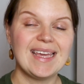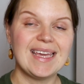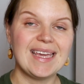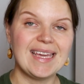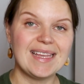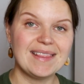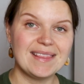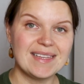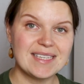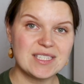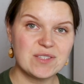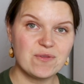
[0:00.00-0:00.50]

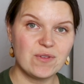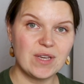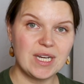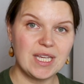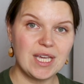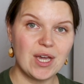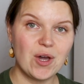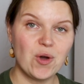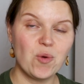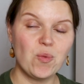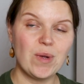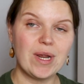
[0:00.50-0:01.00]
In this
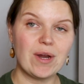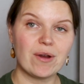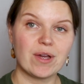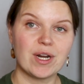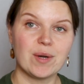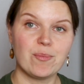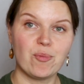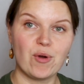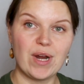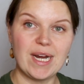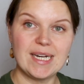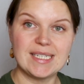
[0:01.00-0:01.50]
video, we are going
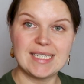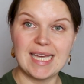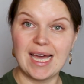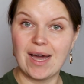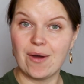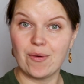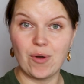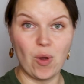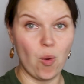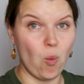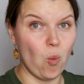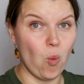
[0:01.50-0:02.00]
to break
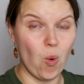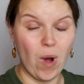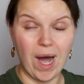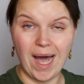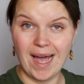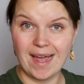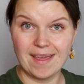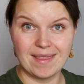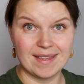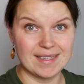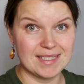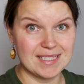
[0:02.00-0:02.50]
down
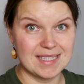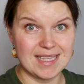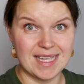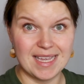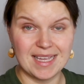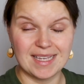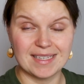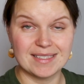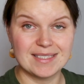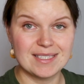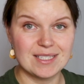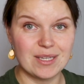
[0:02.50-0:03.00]
why this
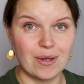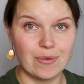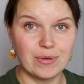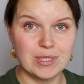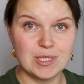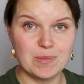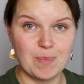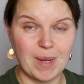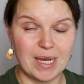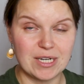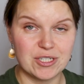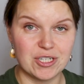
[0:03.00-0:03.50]
thing is so
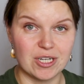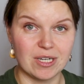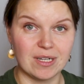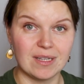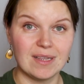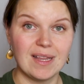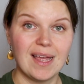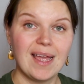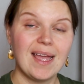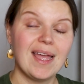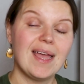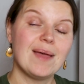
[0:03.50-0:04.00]

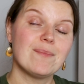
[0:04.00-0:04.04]
special.